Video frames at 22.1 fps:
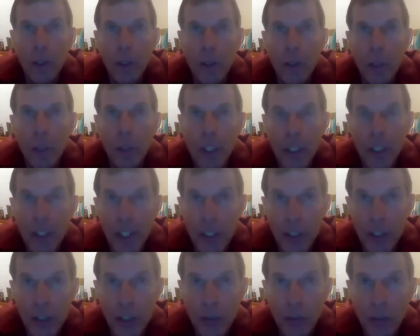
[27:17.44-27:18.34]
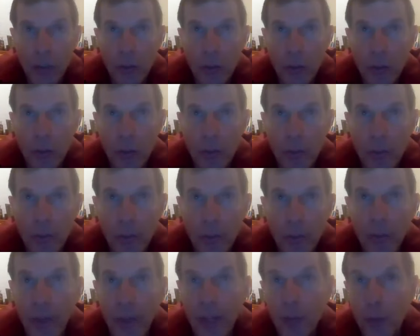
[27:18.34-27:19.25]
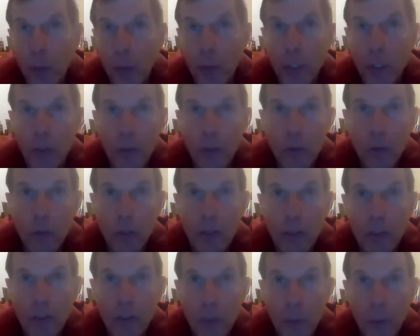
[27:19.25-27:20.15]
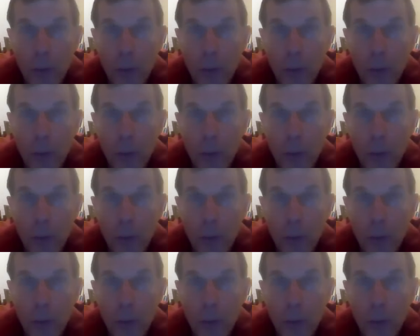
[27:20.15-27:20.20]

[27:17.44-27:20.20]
What conditions? You got 22 listed.